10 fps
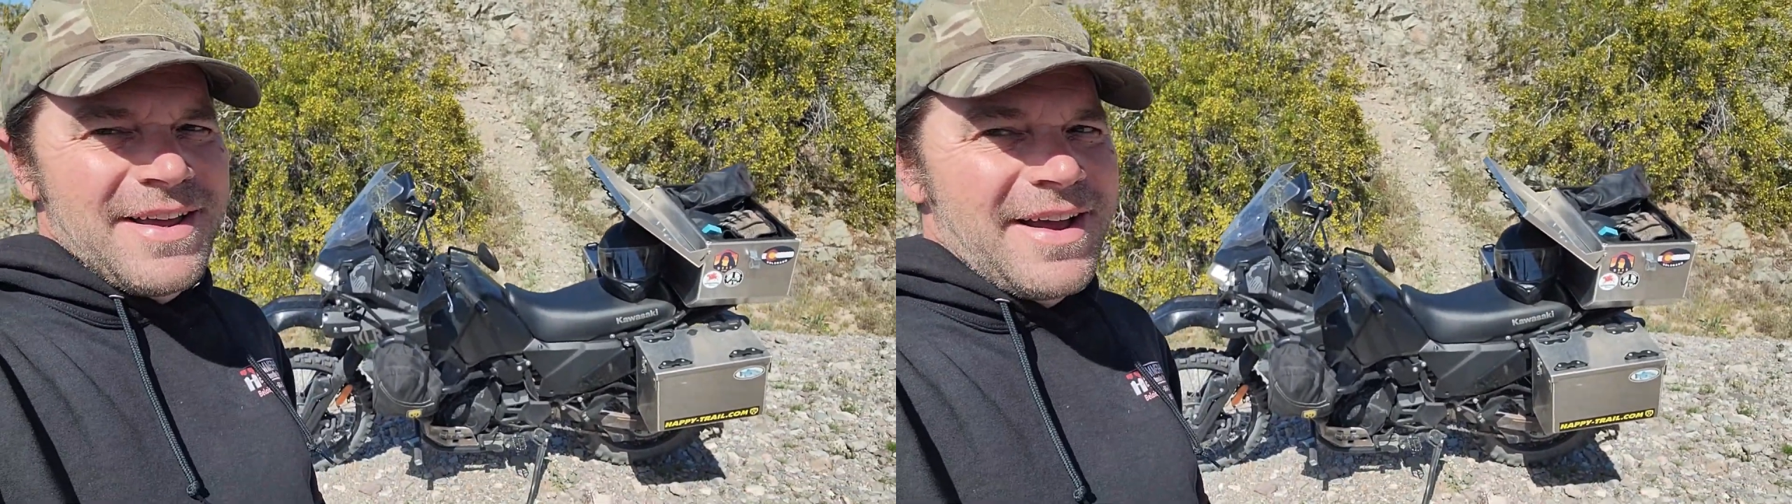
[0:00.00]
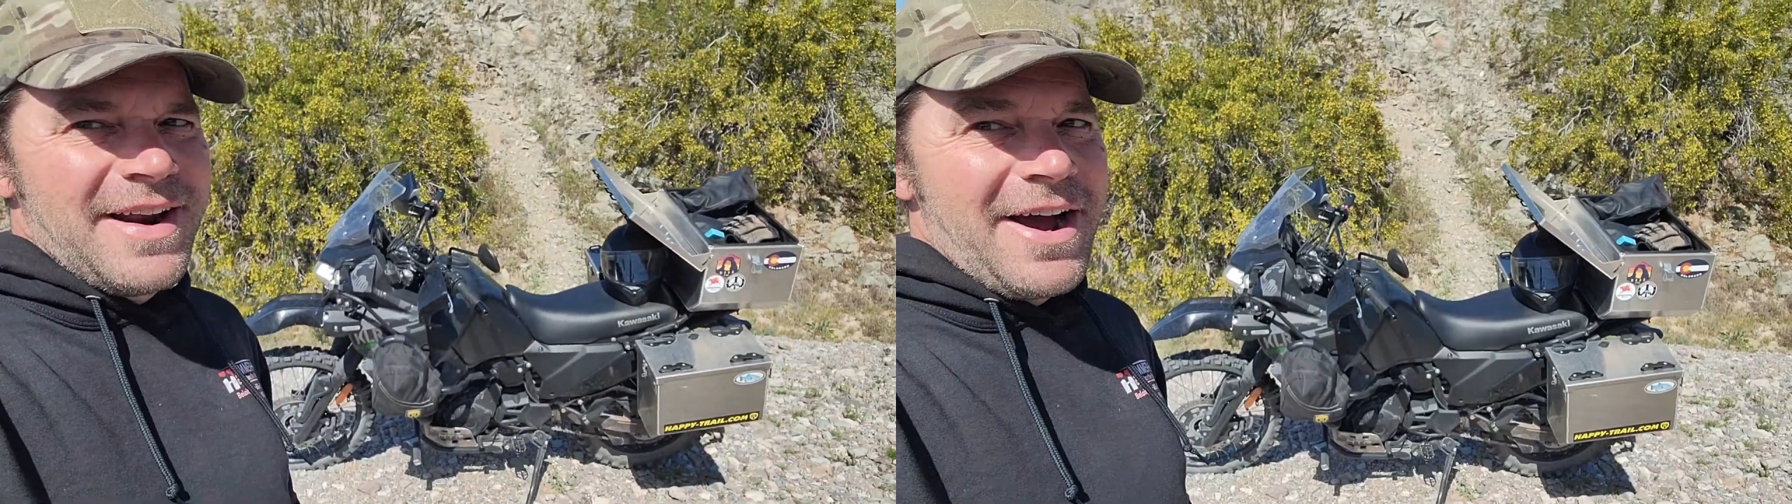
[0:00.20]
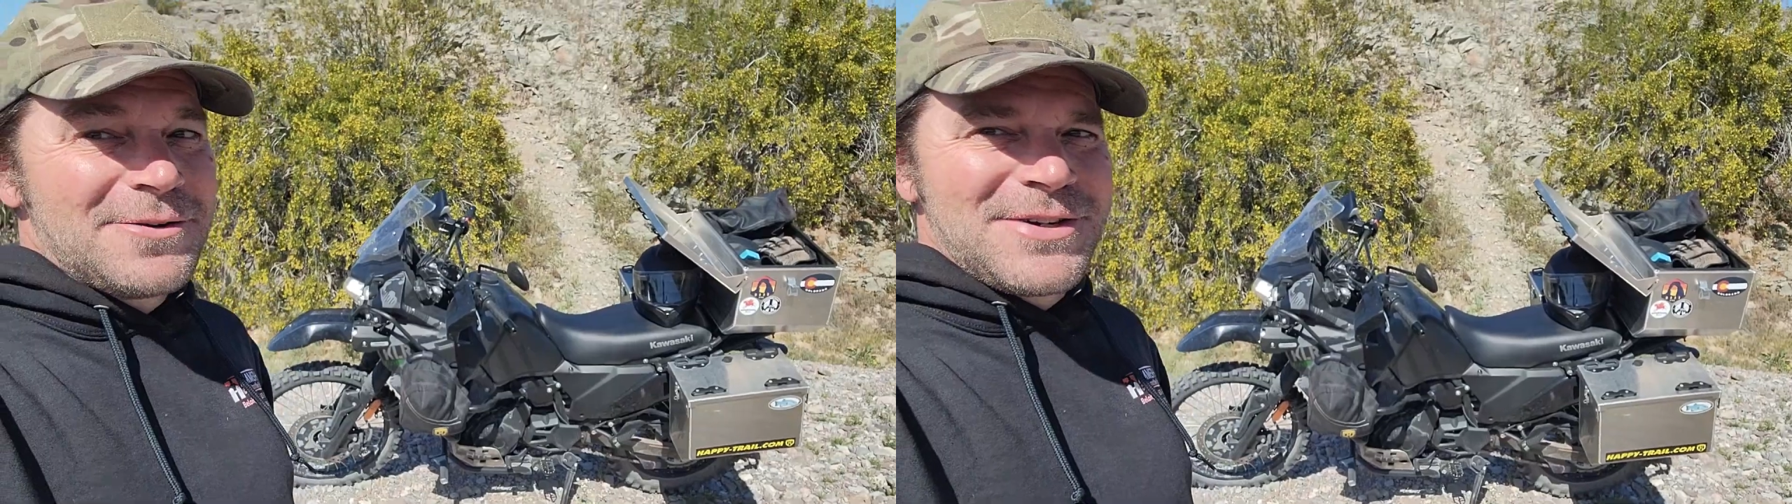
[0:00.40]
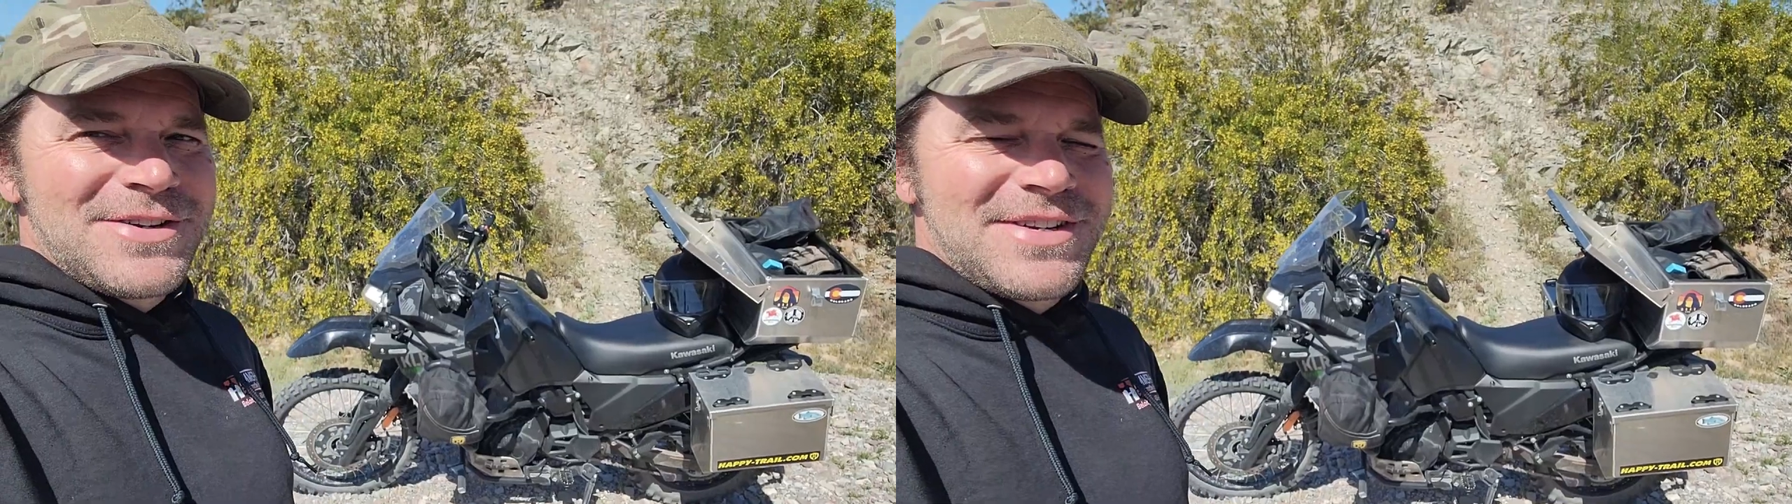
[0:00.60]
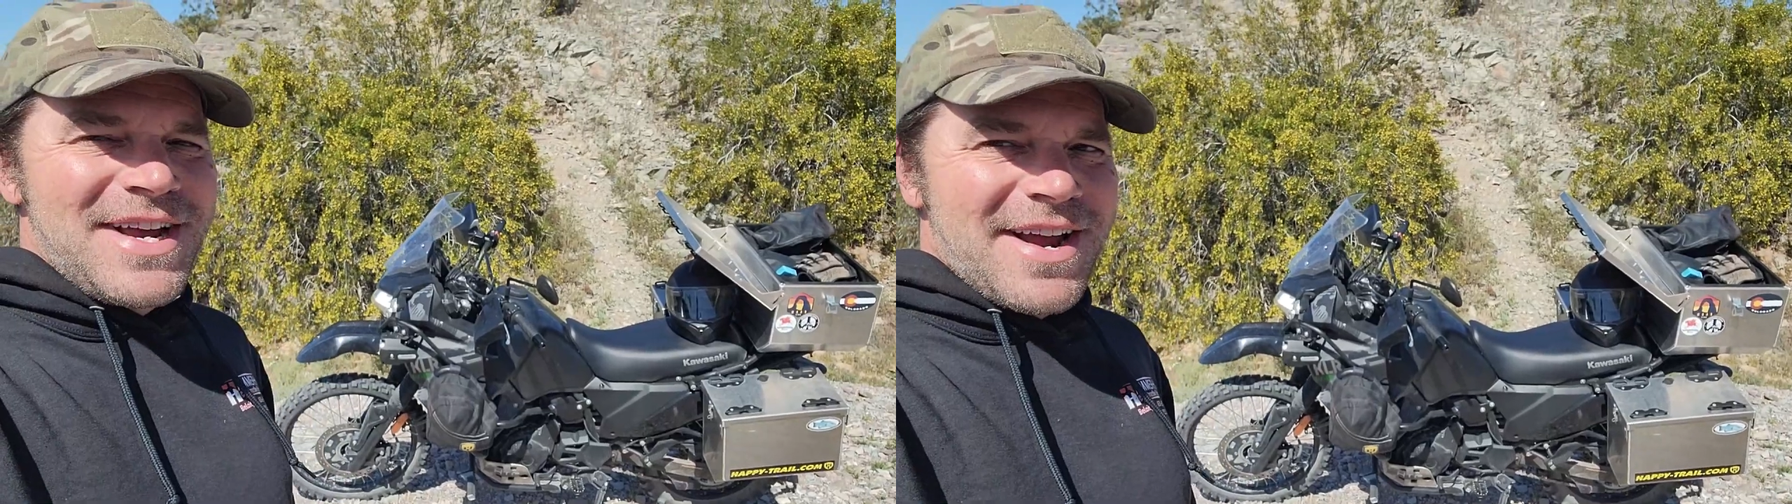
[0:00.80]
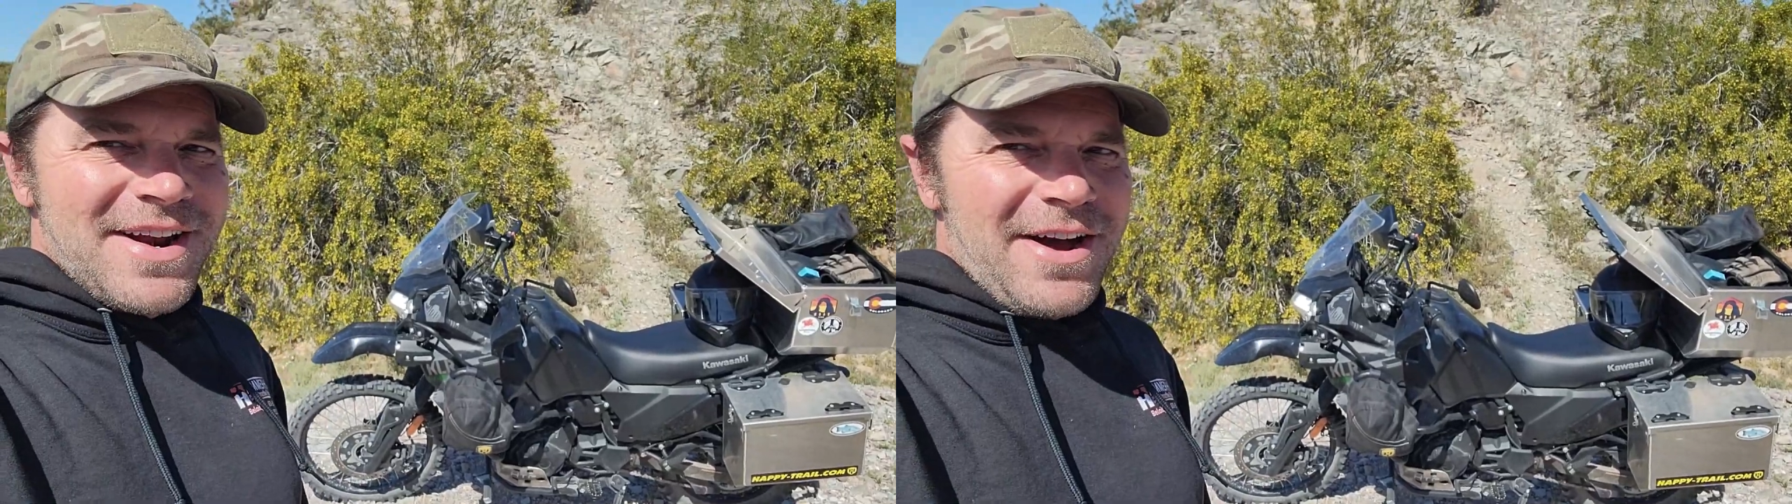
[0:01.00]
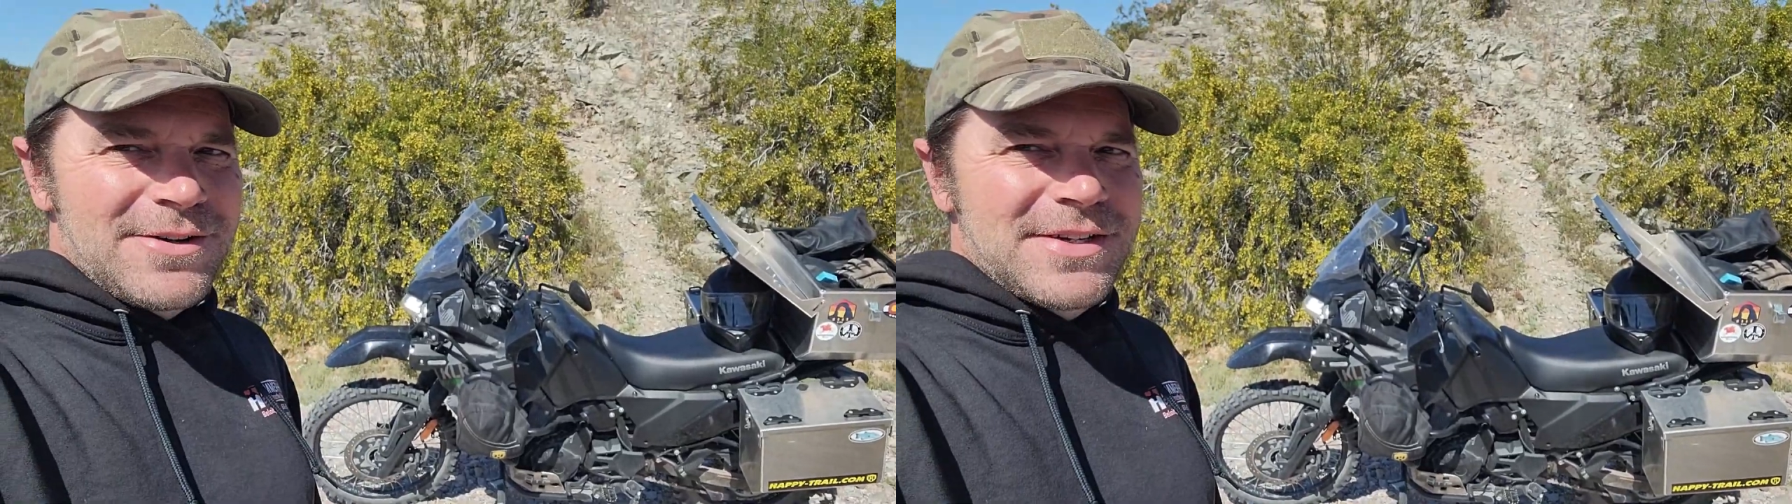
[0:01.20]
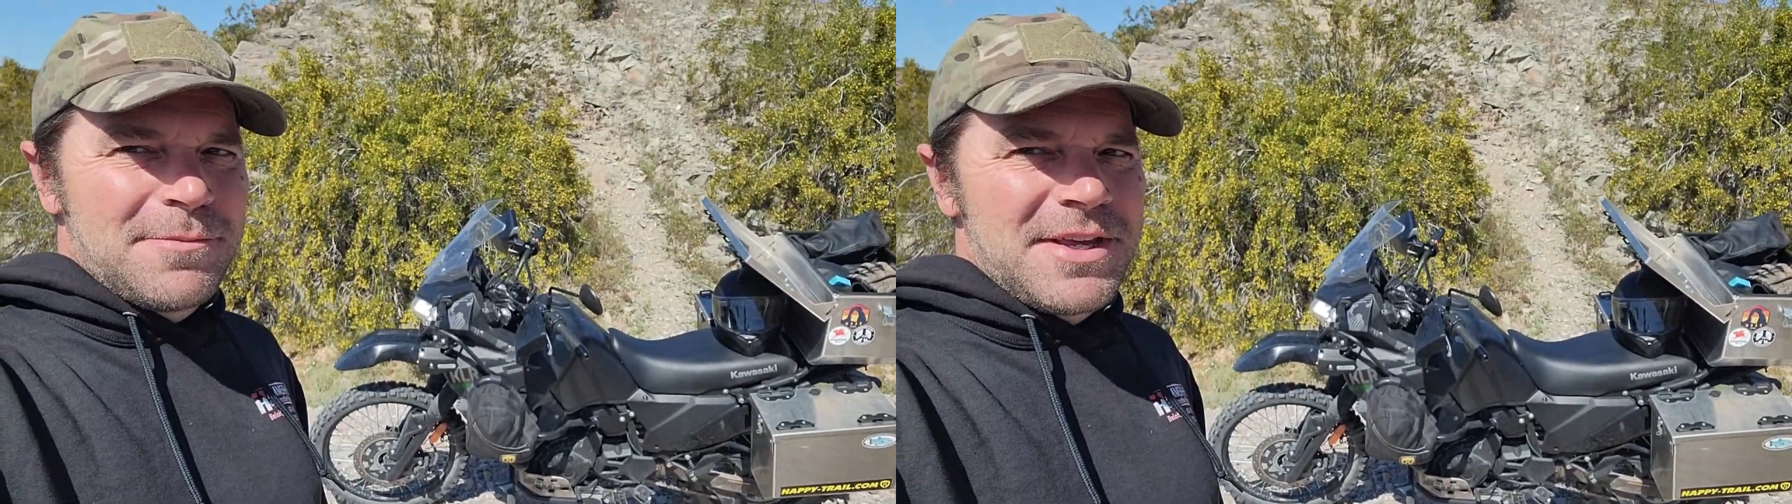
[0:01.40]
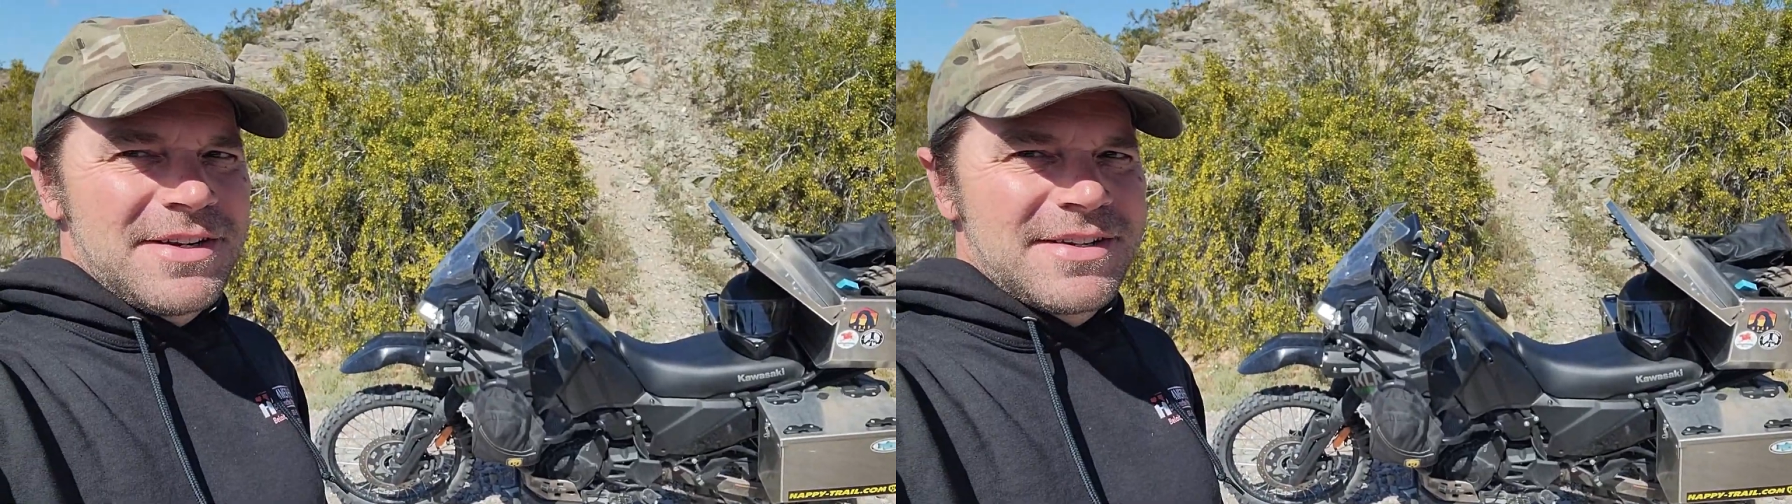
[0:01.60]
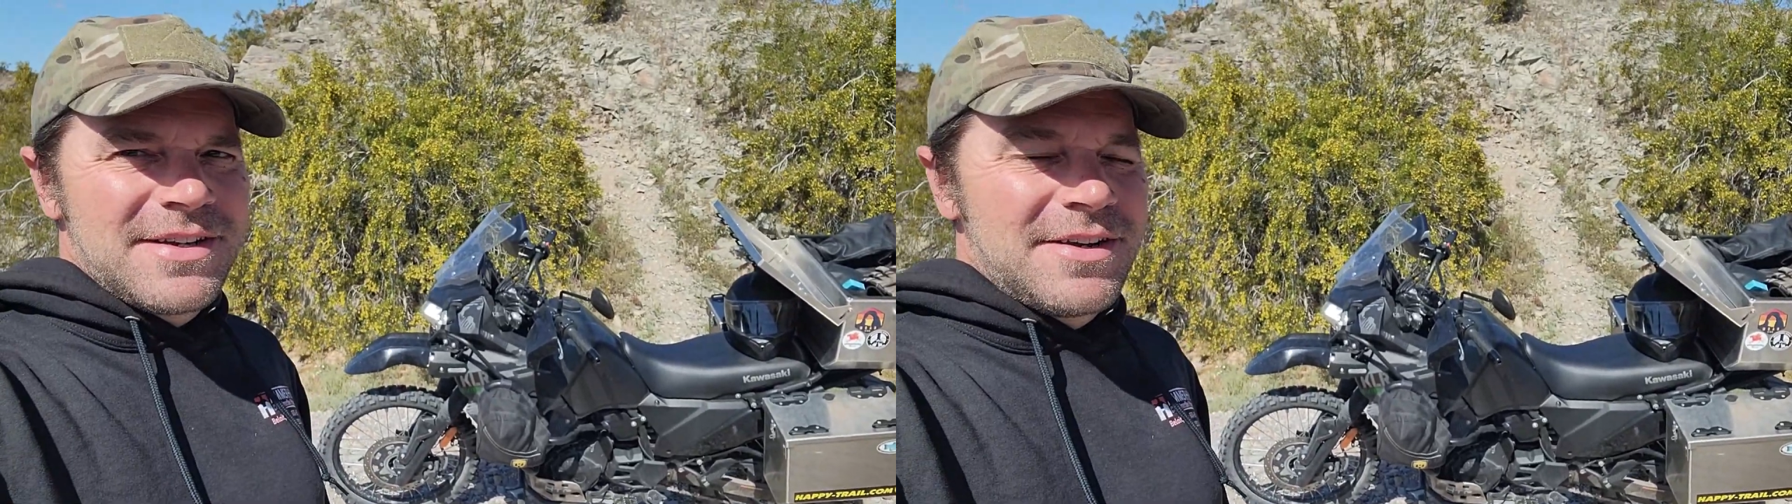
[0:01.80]
And I was just checking out some of
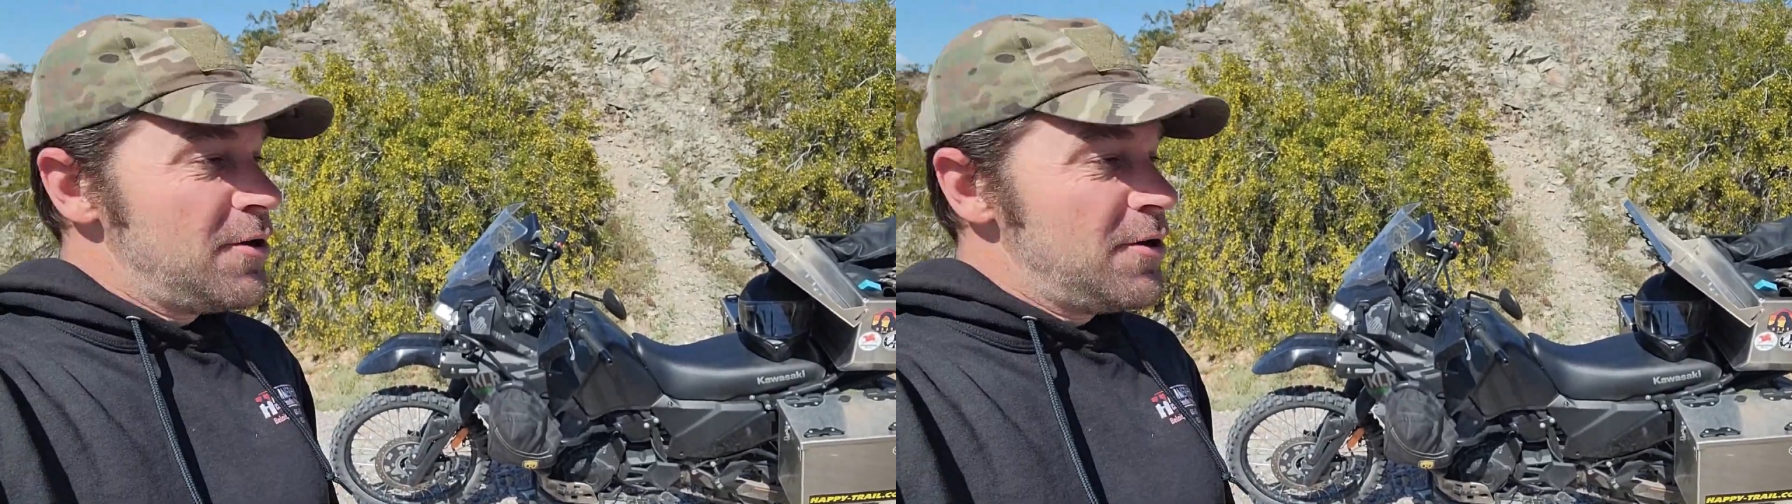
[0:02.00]
these.